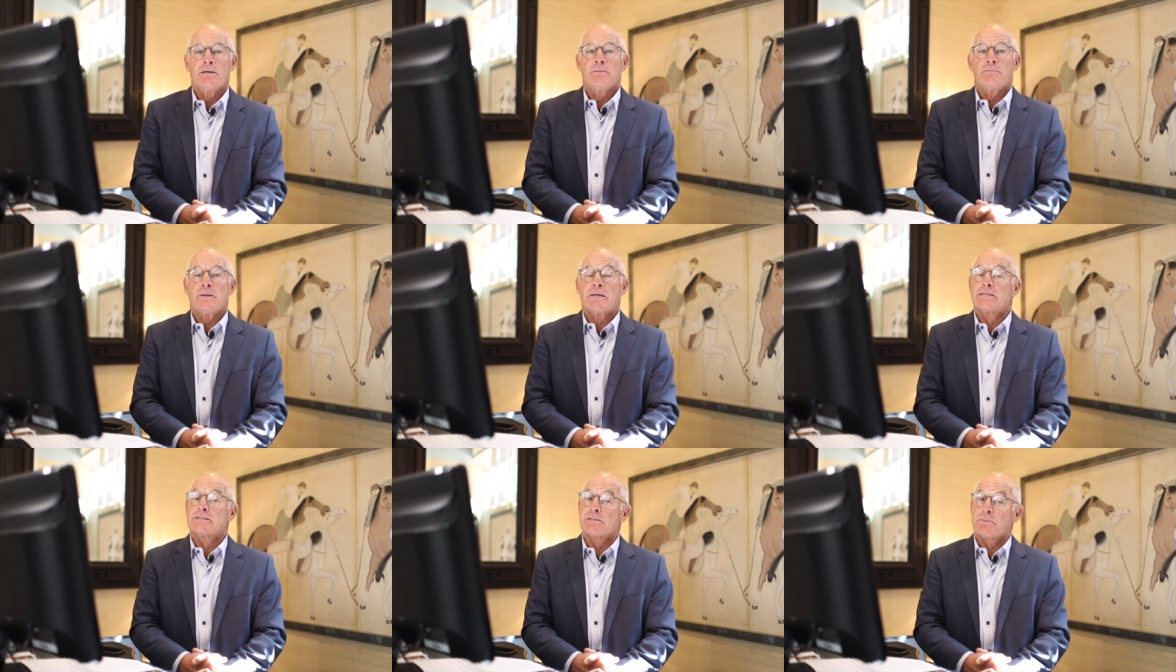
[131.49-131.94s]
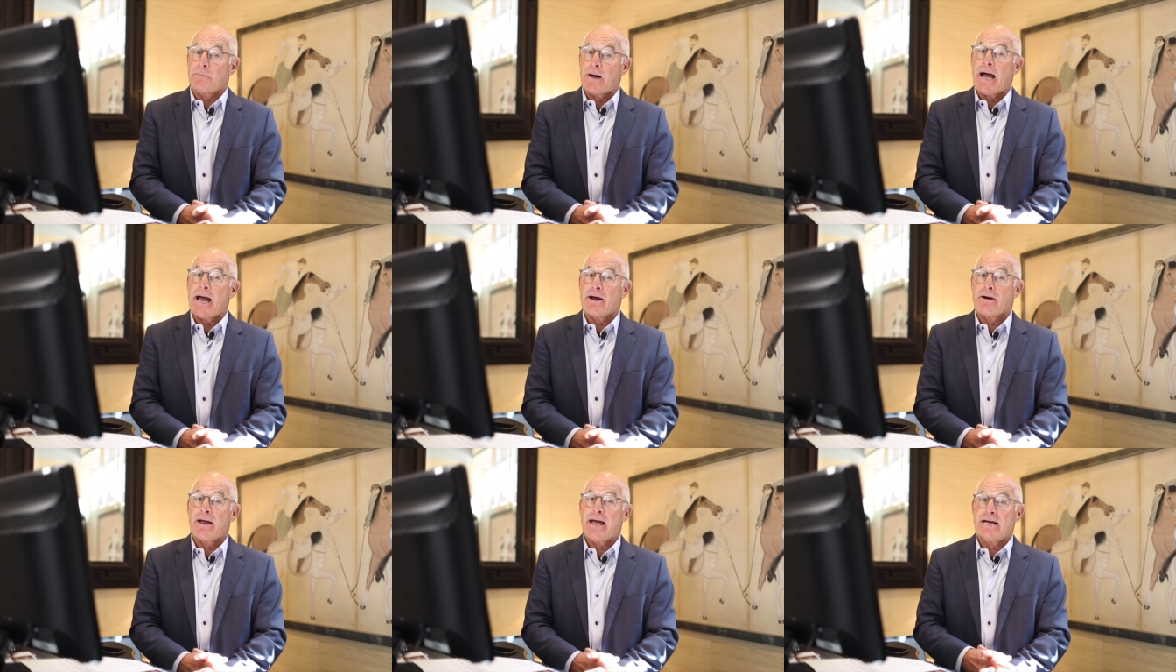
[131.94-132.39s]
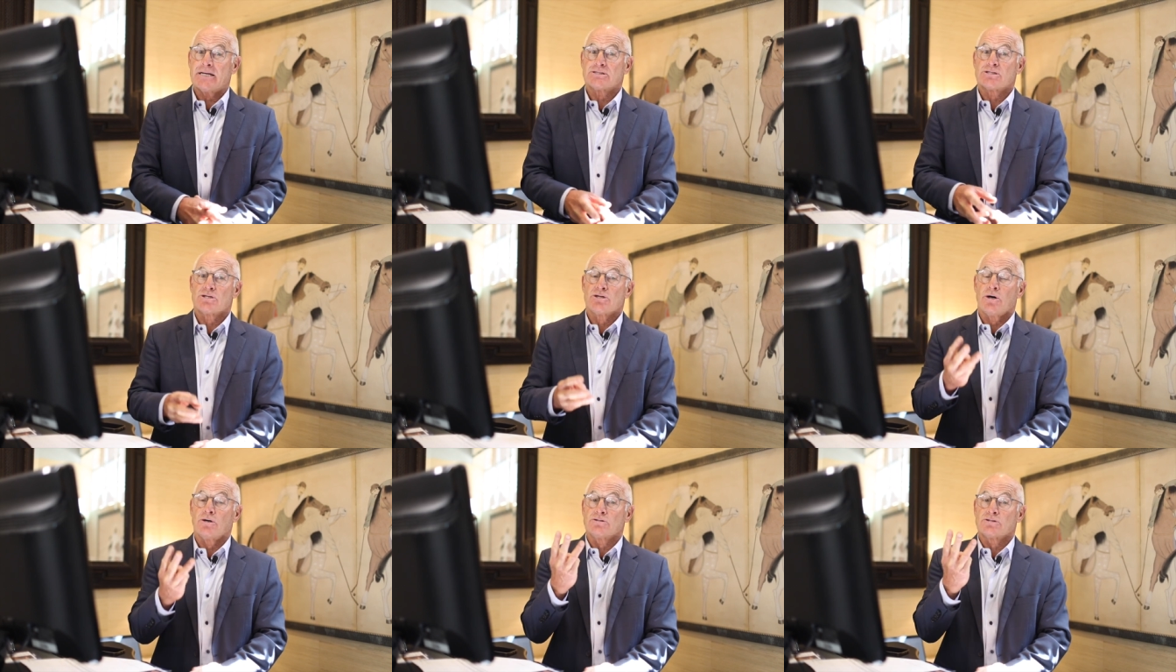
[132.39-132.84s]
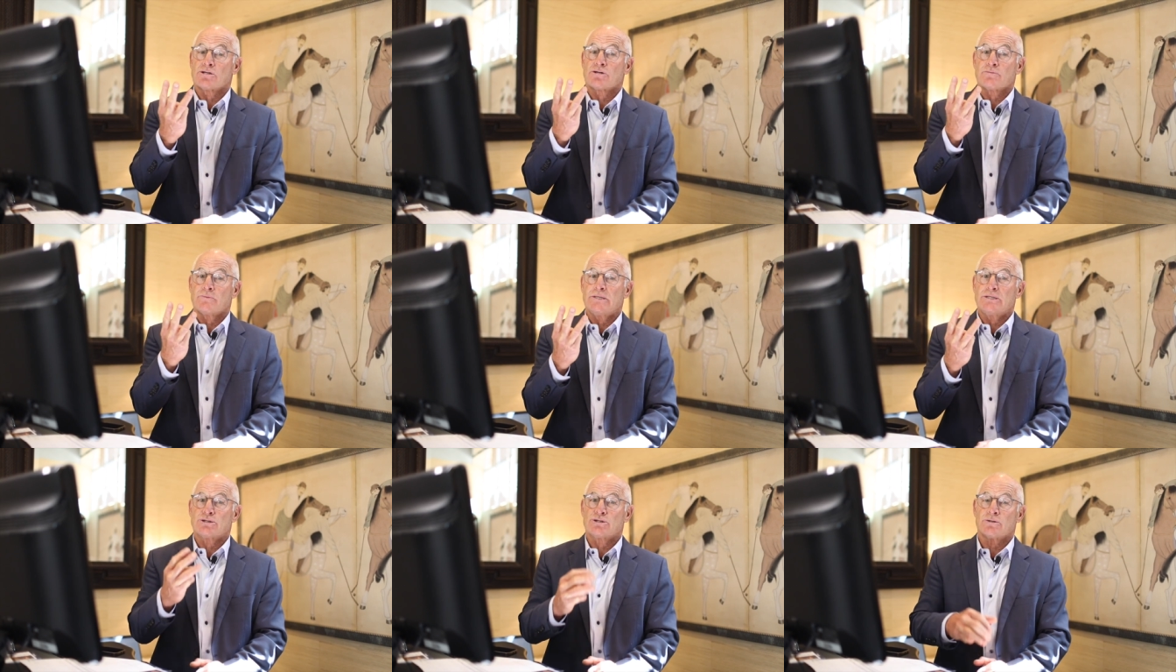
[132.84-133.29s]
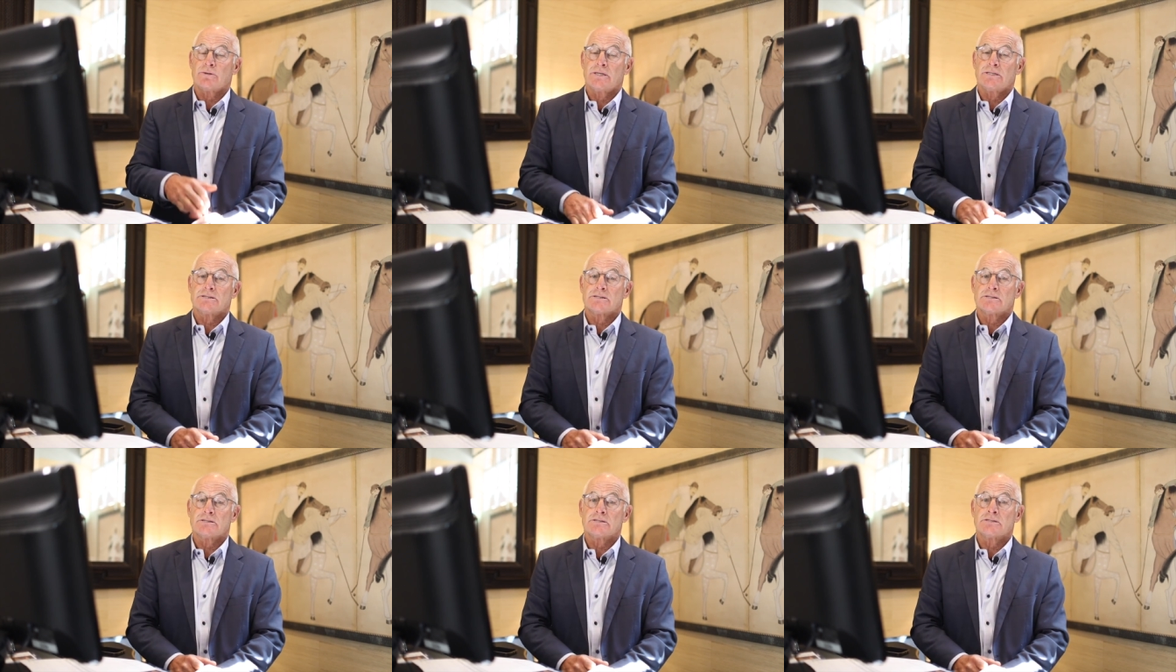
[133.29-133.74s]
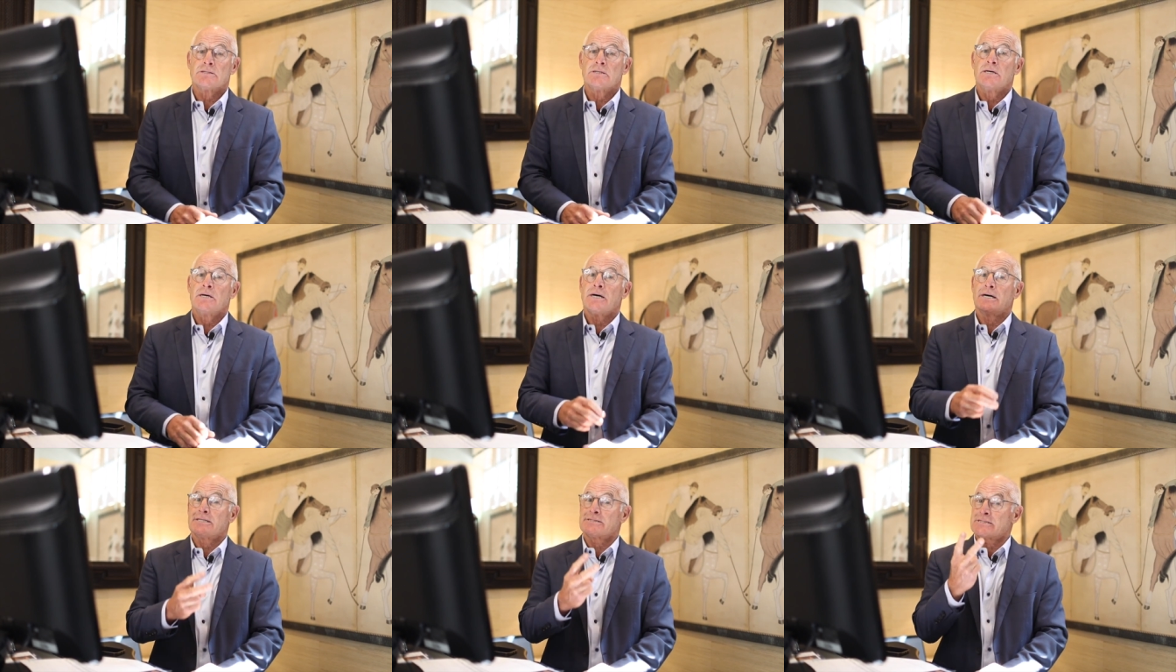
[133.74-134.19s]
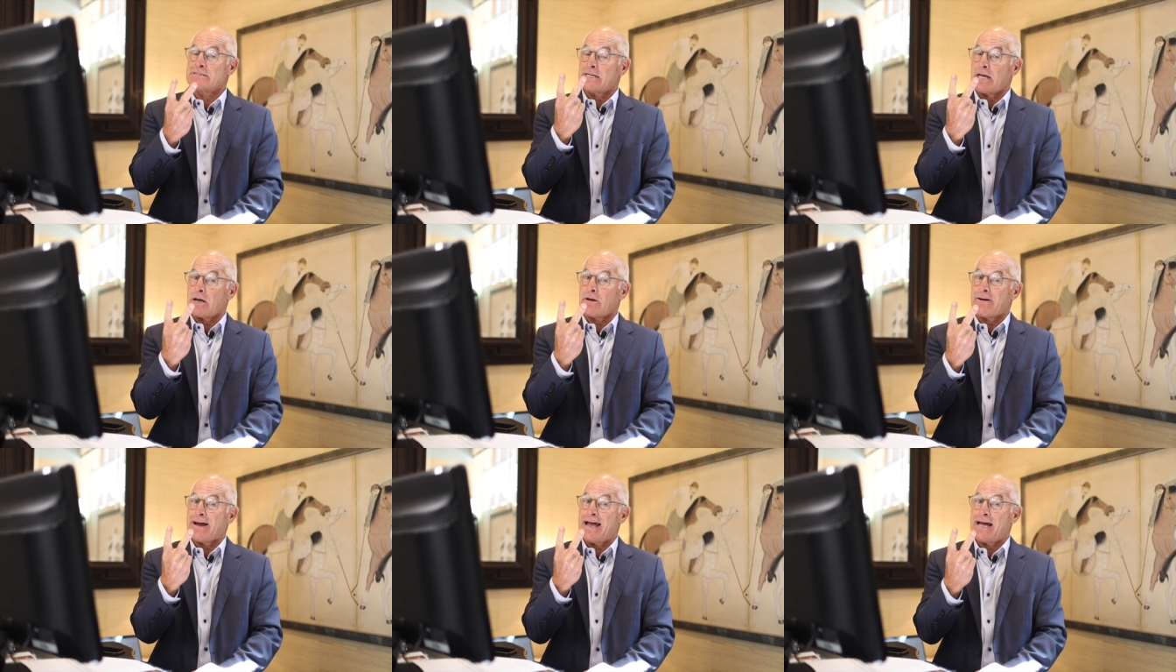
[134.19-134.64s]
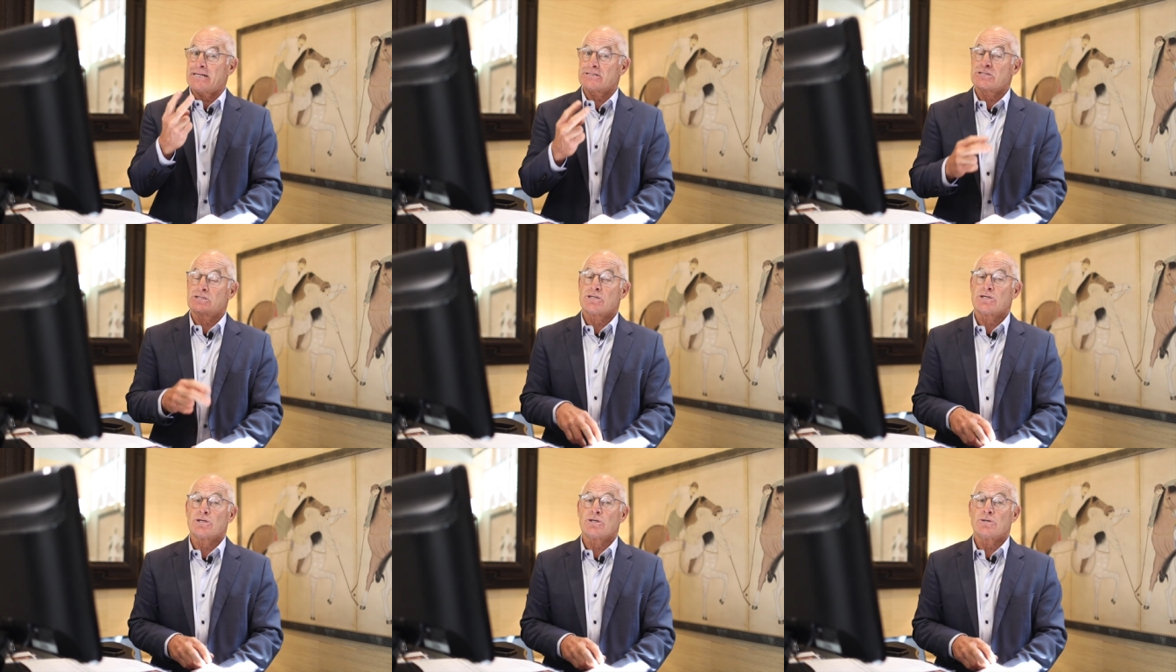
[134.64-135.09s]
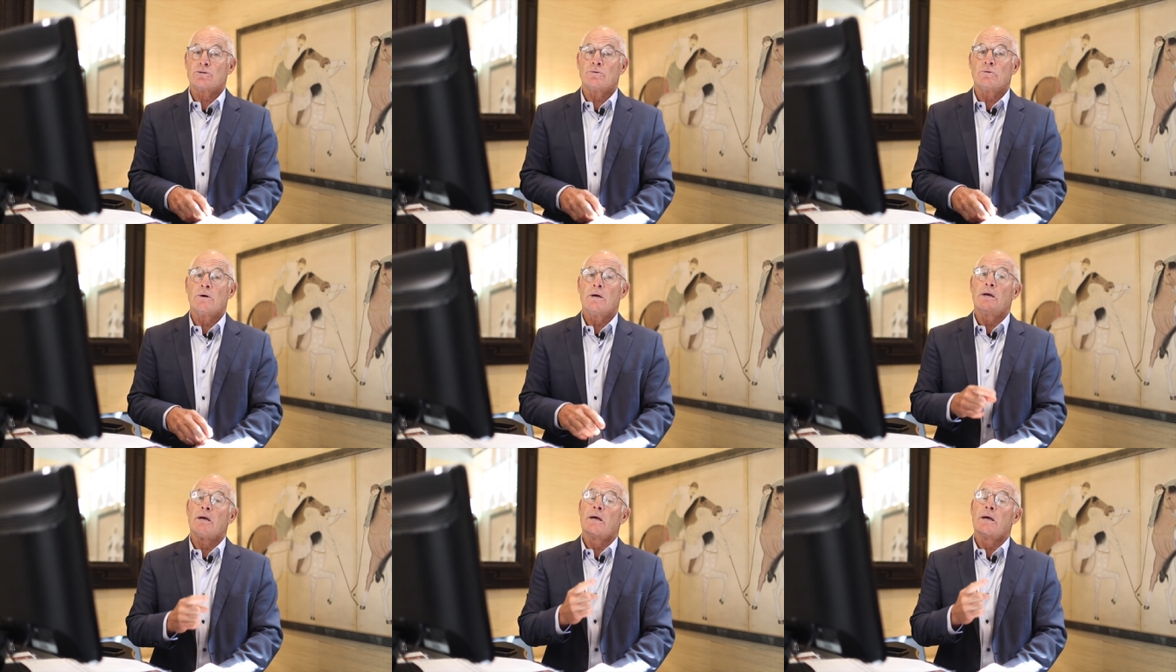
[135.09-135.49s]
Because a buyer has those three choices, a seller has two,